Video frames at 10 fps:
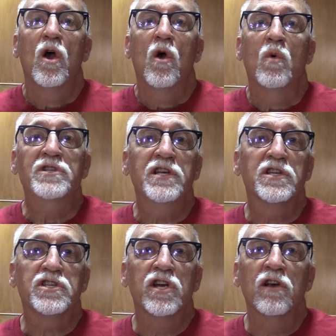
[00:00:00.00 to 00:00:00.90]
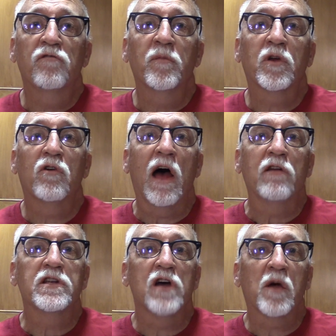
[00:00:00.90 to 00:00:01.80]
When Jesus turned from the crowd
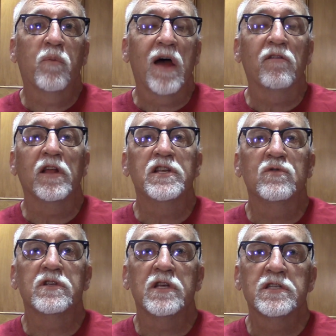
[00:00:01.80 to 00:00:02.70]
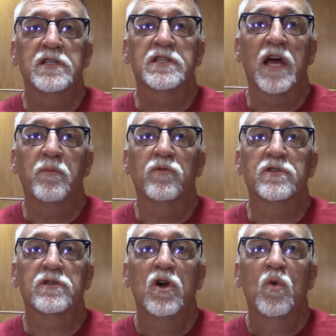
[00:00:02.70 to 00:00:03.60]
to talk privately to his
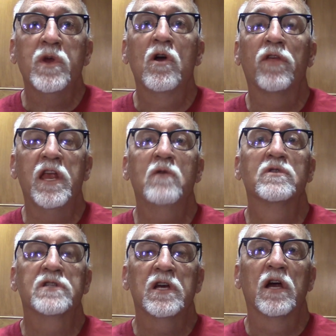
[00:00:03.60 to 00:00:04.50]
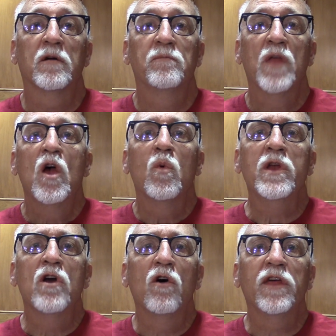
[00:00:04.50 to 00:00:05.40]
disciples, we know that he was there. We
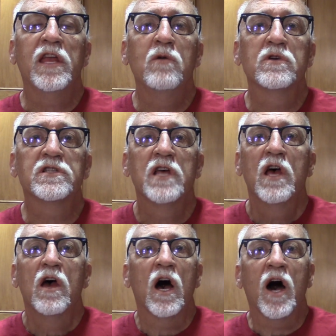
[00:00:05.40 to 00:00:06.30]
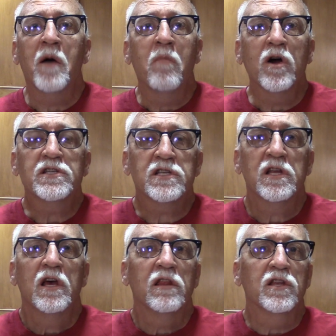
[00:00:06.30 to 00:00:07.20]
know that he was uh, amongst
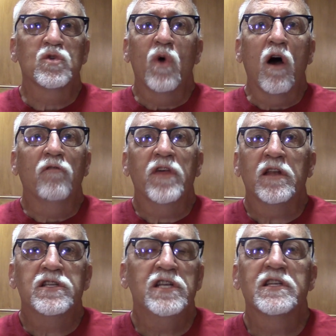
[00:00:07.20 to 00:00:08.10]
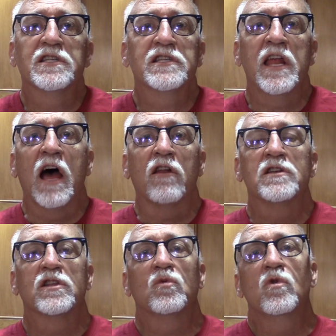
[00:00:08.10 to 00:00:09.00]
the 12 that Jesus sent out
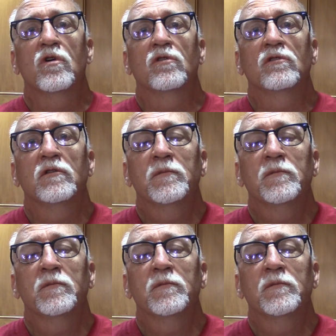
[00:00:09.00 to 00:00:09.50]
into the world.